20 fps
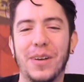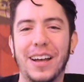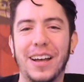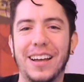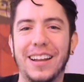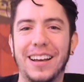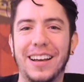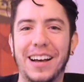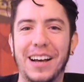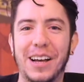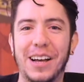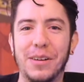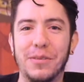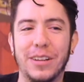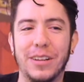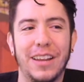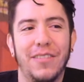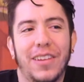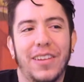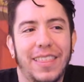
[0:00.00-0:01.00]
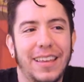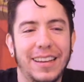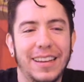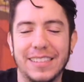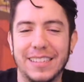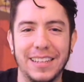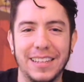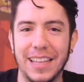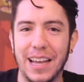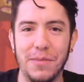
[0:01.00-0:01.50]
But everything
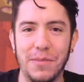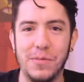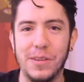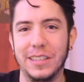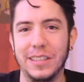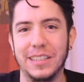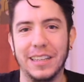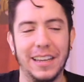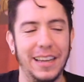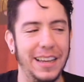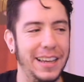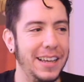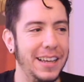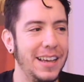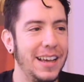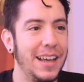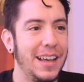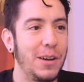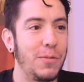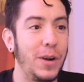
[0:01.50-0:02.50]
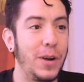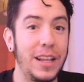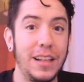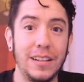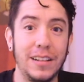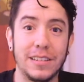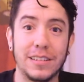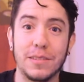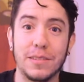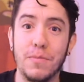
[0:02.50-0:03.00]
is set up basically. What
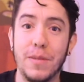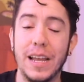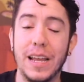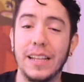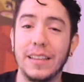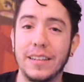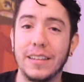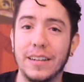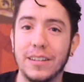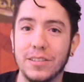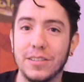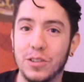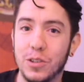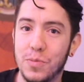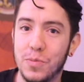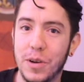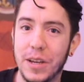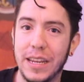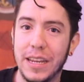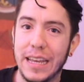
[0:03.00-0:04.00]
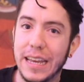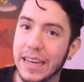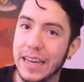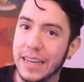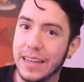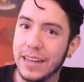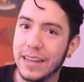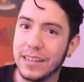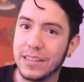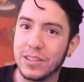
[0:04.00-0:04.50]
else? Blender
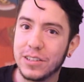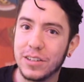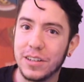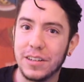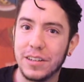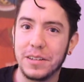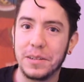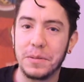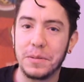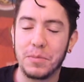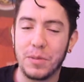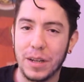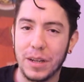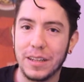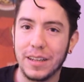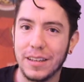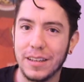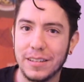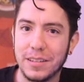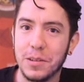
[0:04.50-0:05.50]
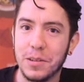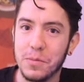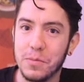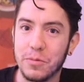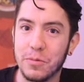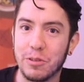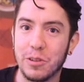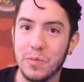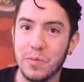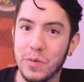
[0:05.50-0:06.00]
2.8 has
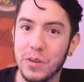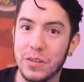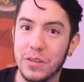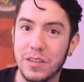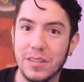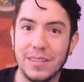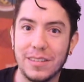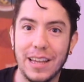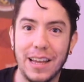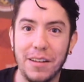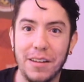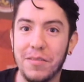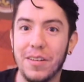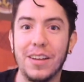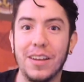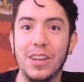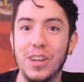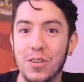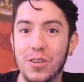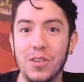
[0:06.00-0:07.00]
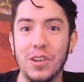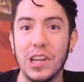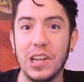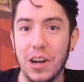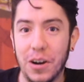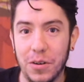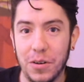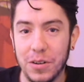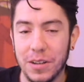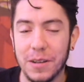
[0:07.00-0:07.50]
some new stuff, a new
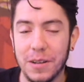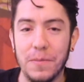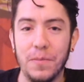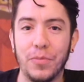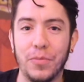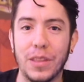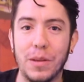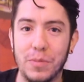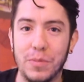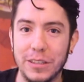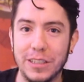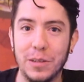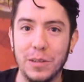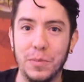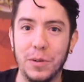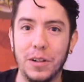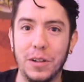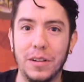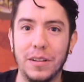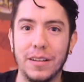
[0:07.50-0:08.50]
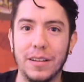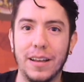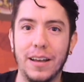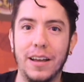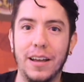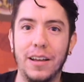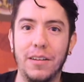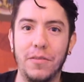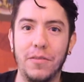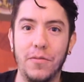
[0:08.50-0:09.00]
node, the principal
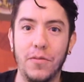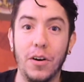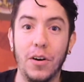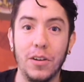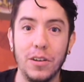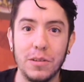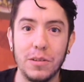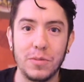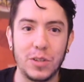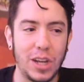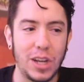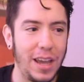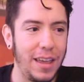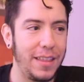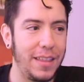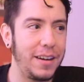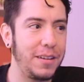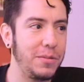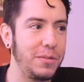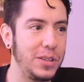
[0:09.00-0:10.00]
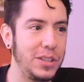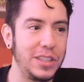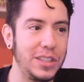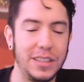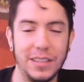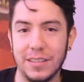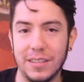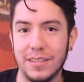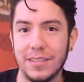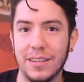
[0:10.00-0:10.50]
volume shader, which
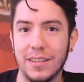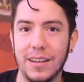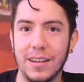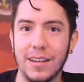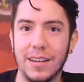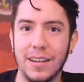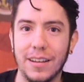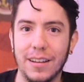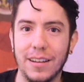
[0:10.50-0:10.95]
is